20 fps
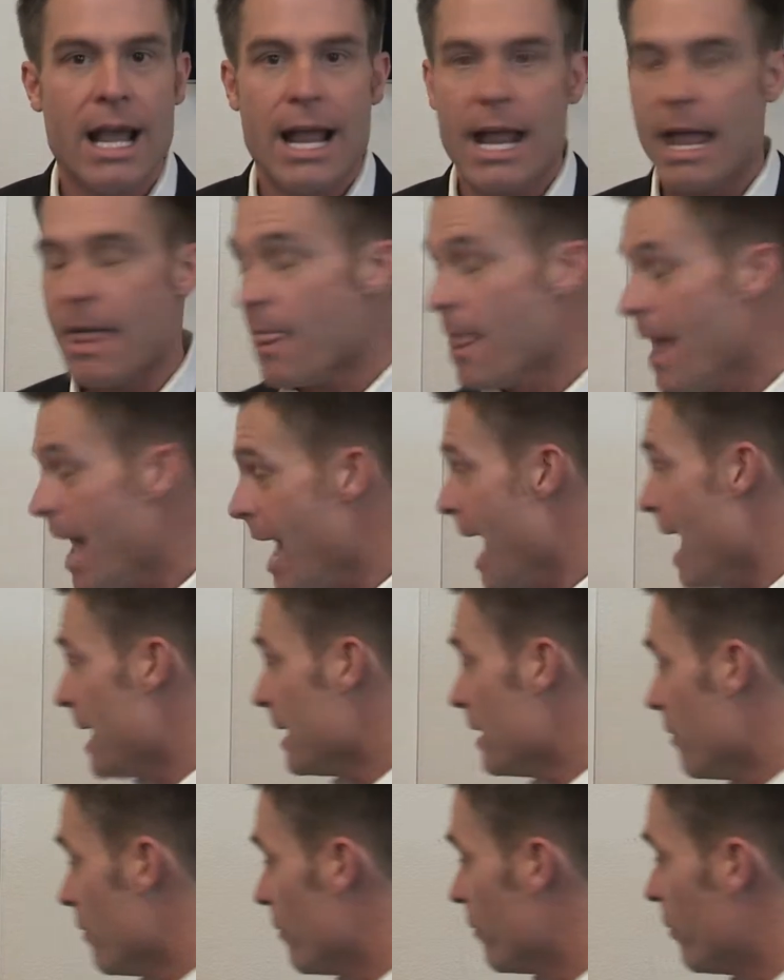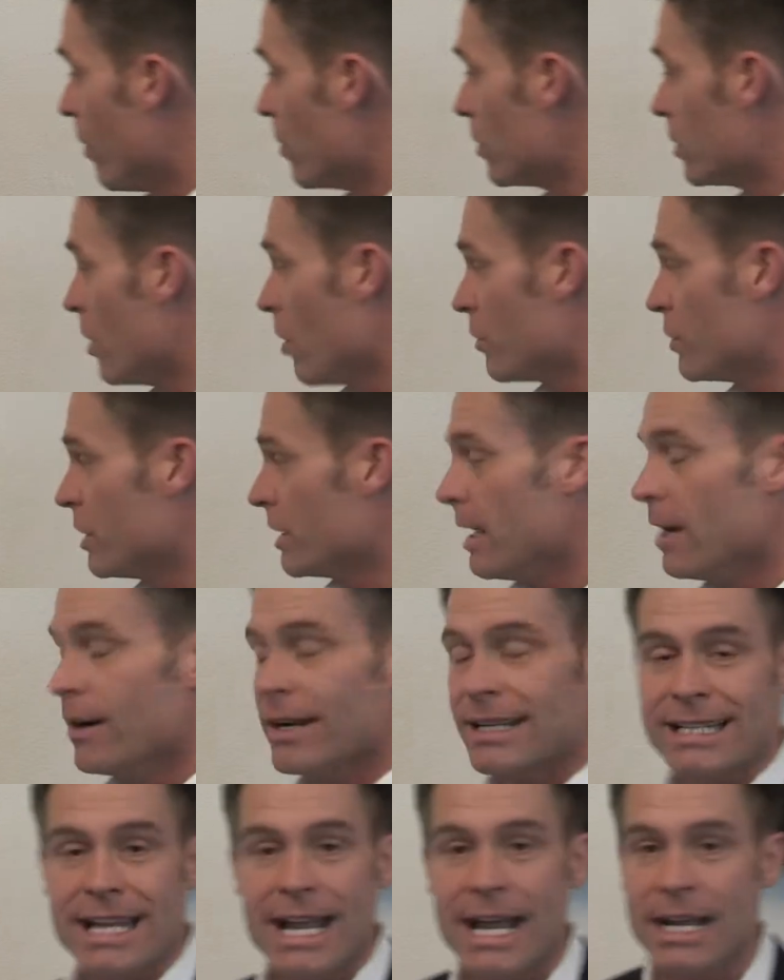And that phone coaching there
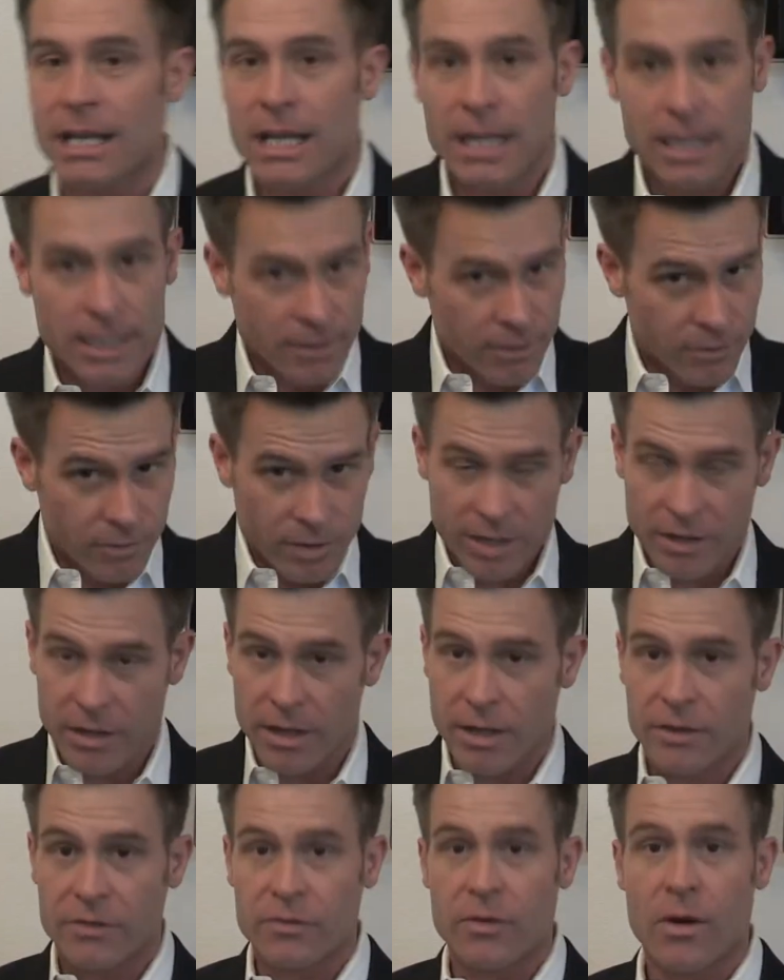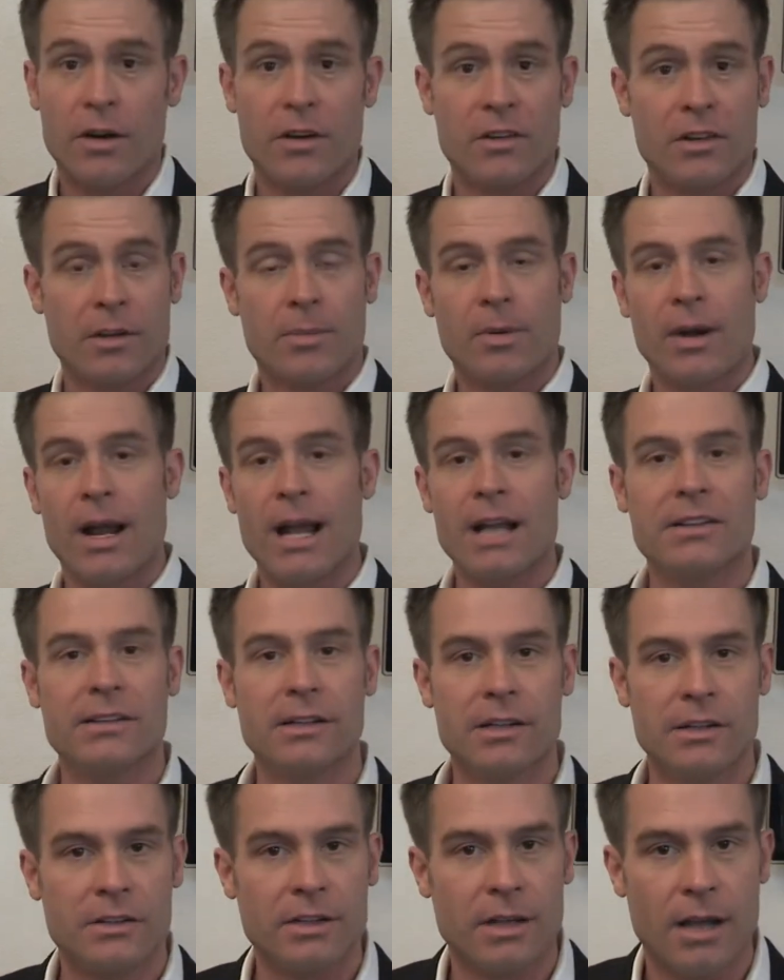again, as far as the
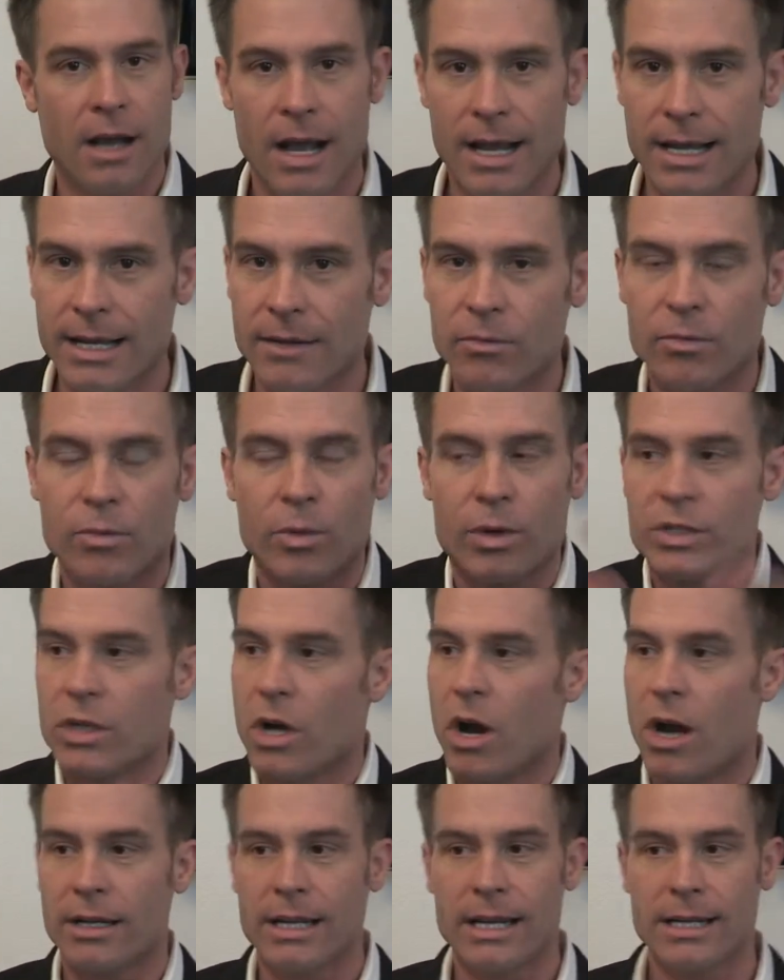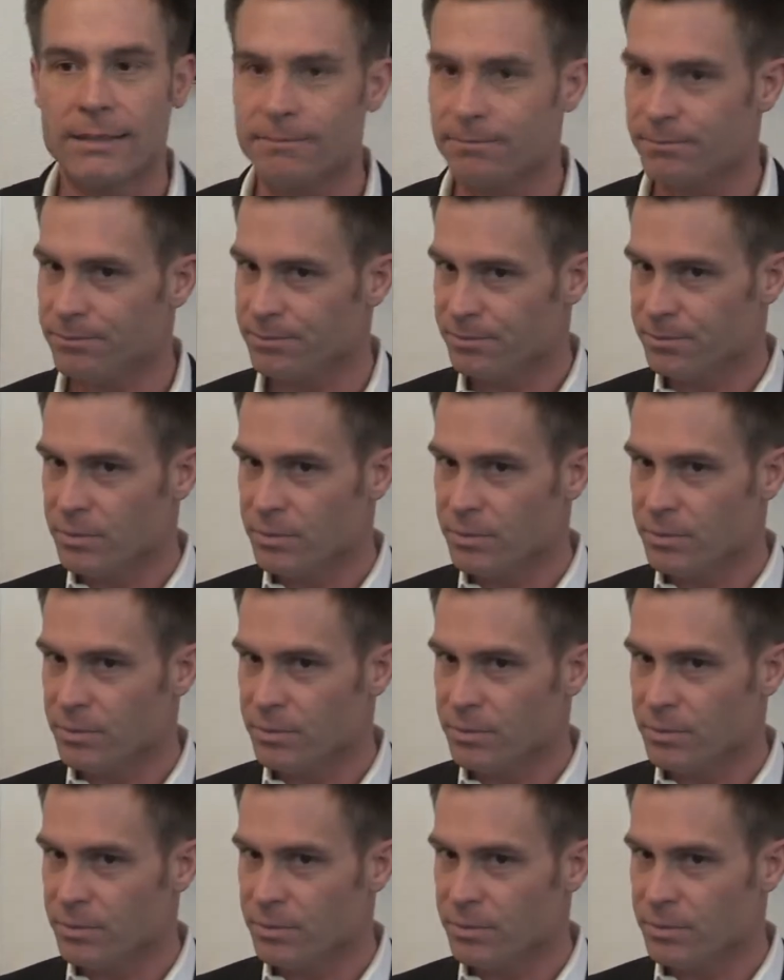prices, uh, we're talking